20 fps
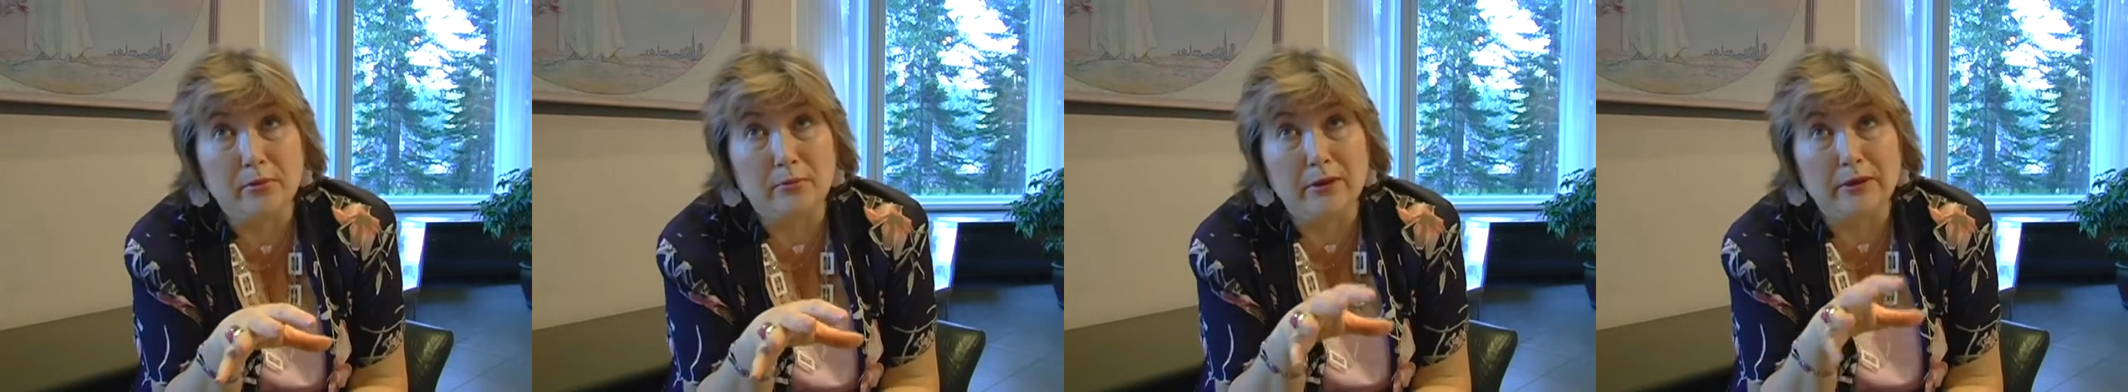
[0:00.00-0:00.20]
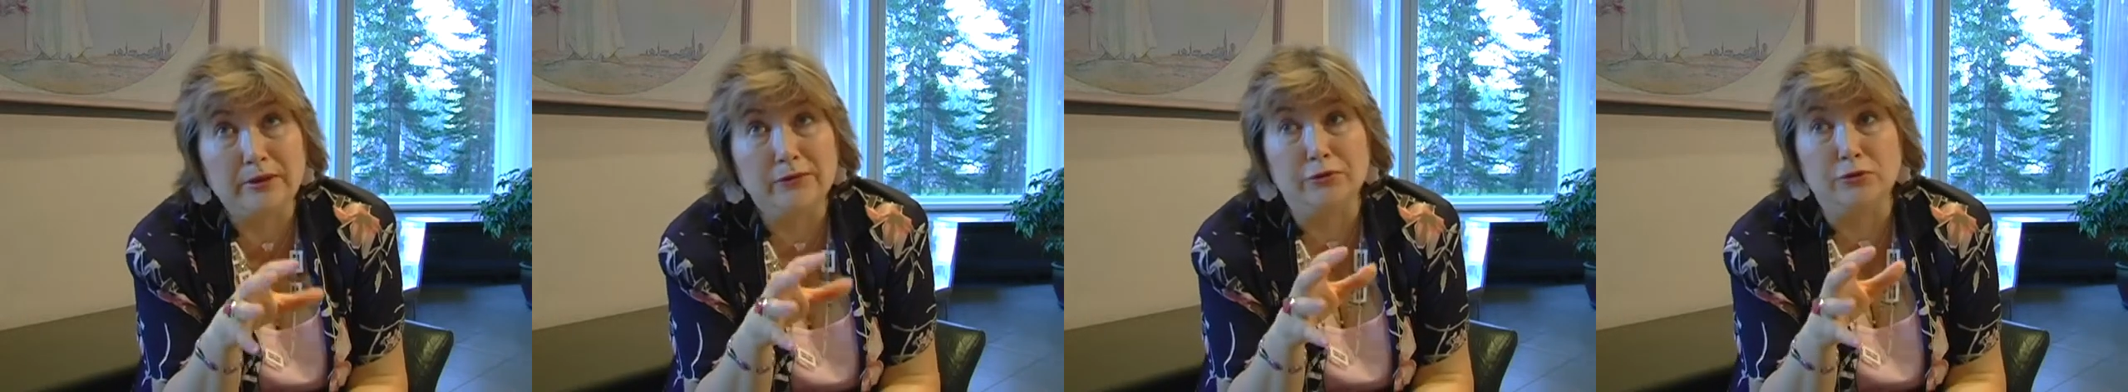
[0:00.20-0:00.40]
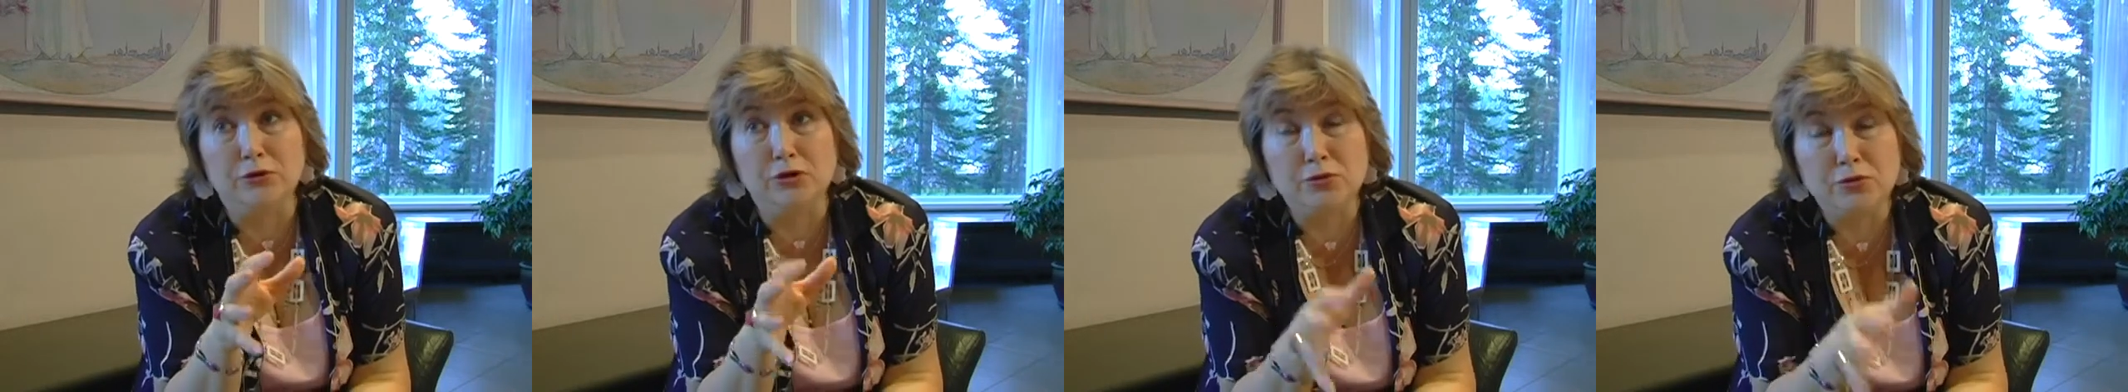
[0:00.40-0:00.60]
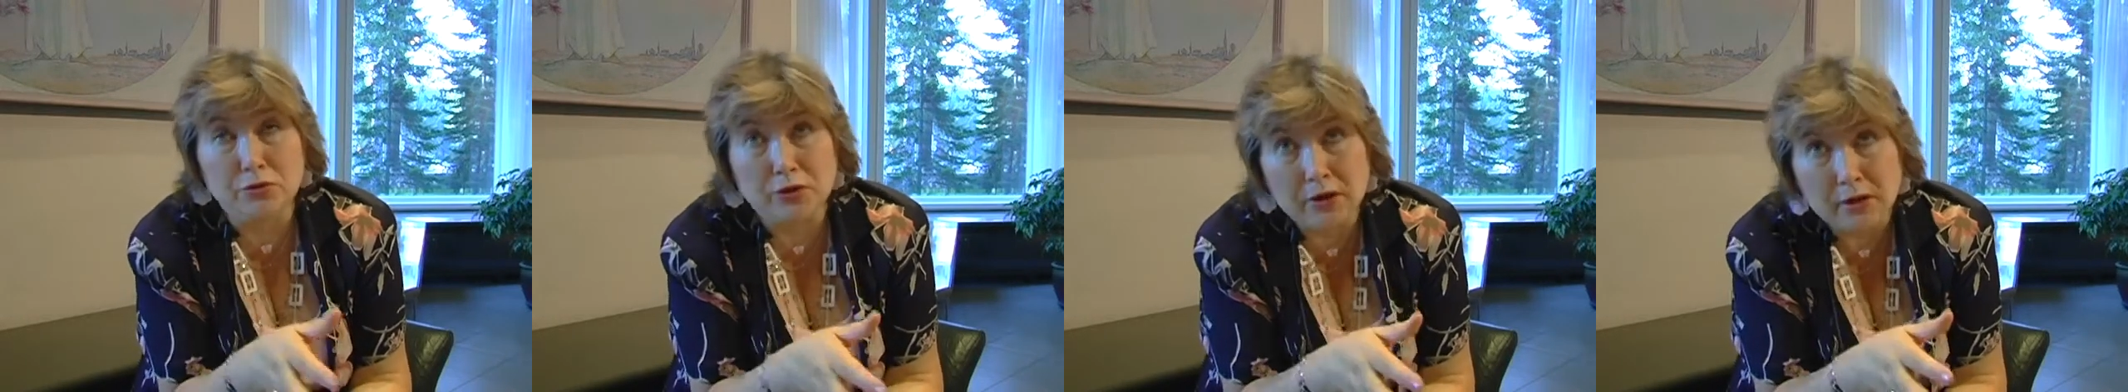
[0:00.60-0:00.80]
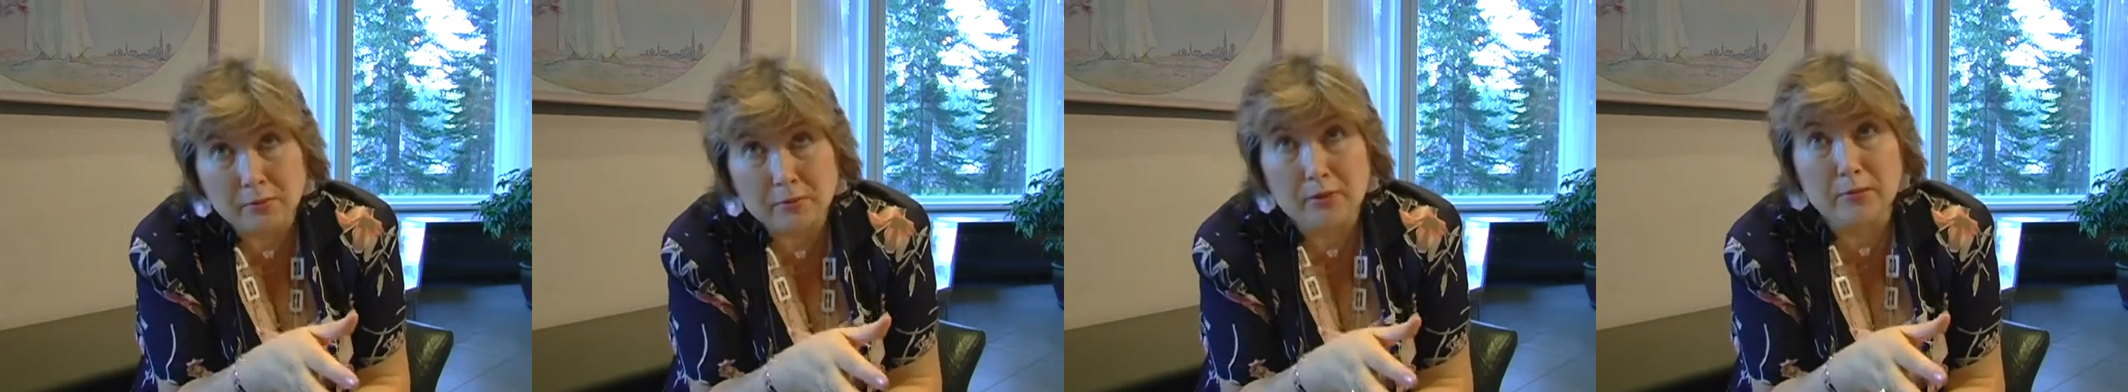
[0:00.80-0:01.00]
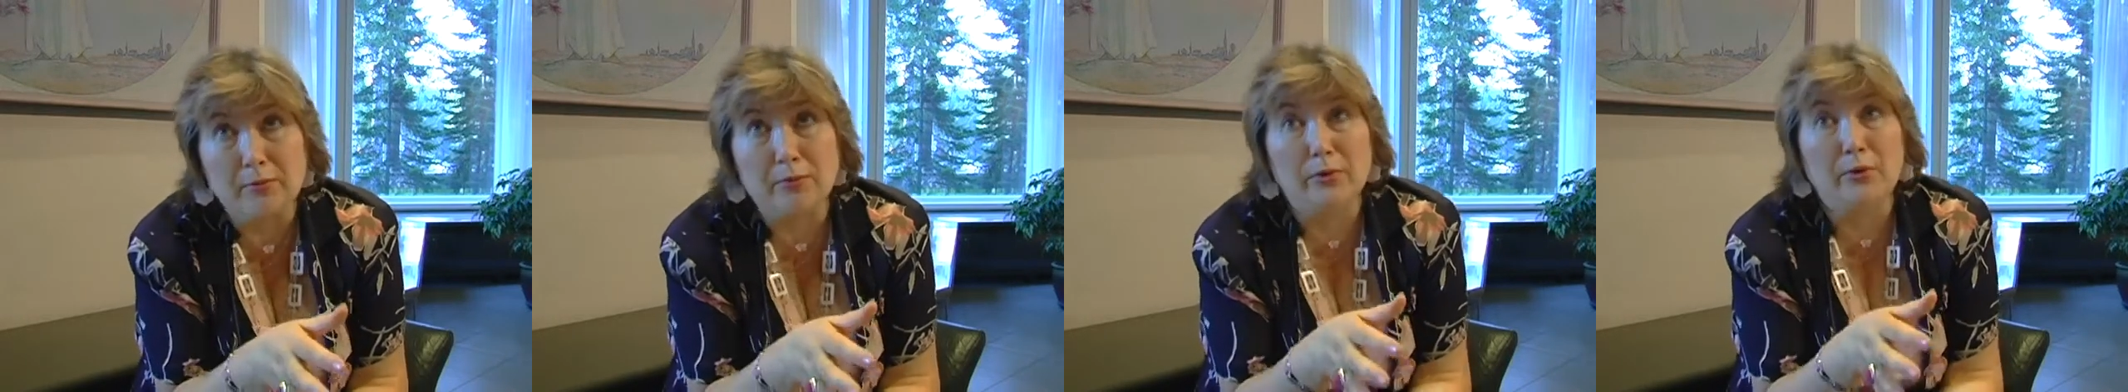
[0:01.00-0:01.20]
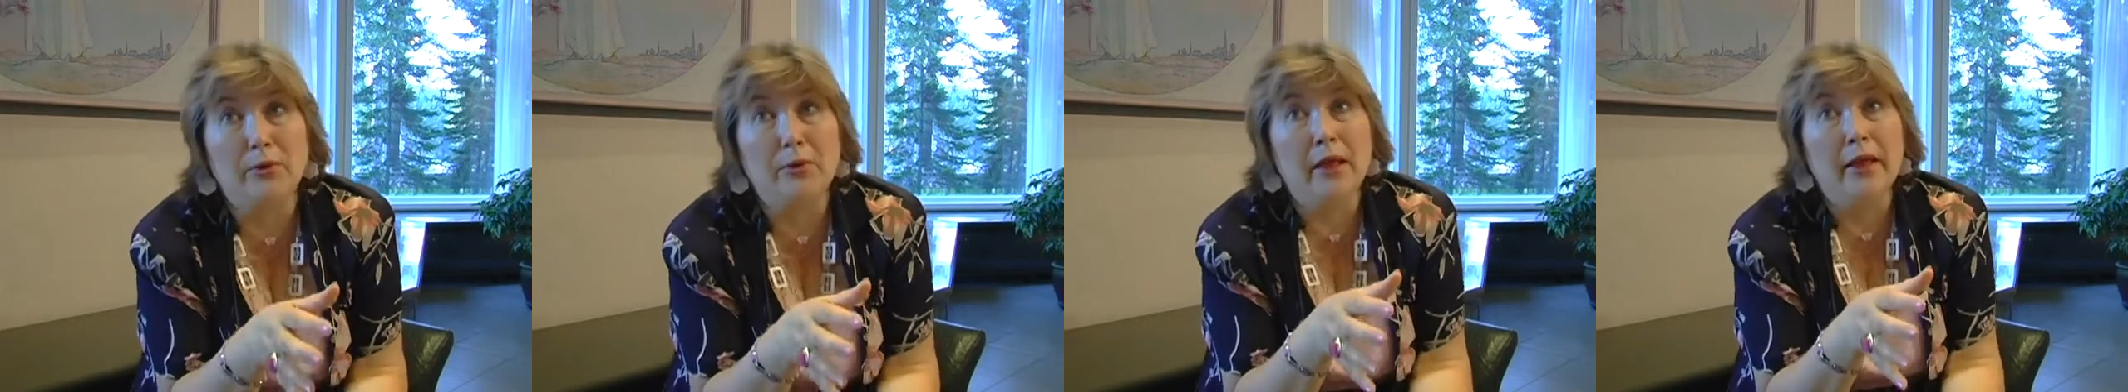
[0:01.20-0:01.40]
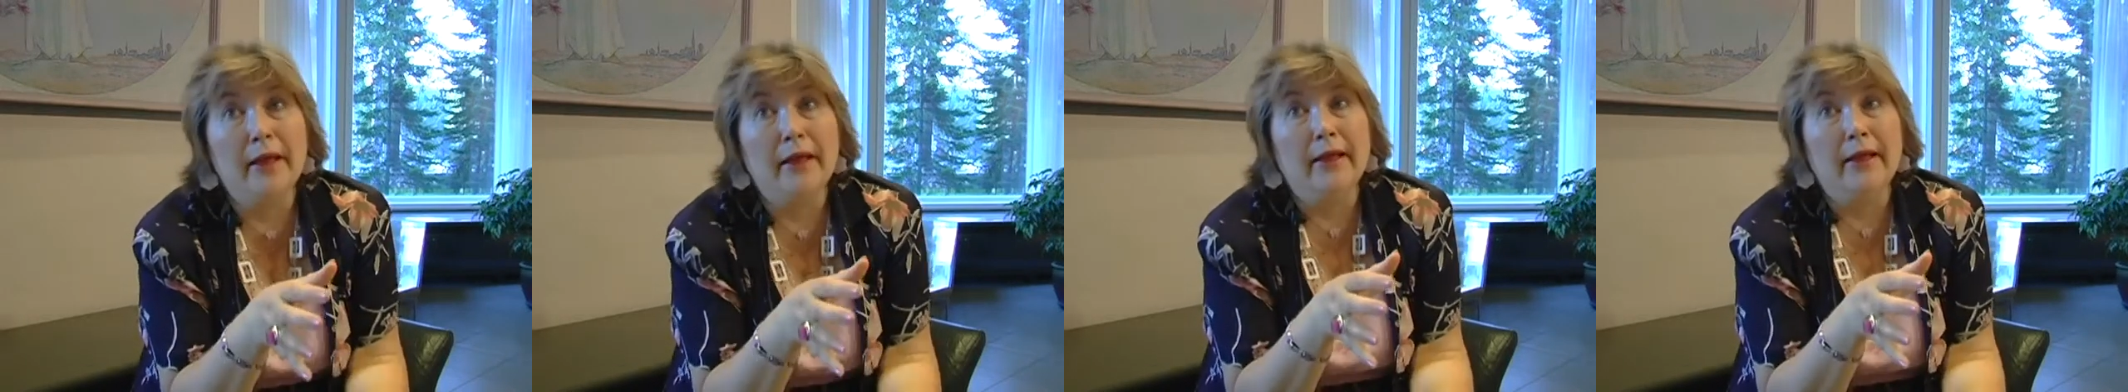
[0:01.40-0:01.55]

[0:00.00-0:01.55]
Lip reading: but for Turkic people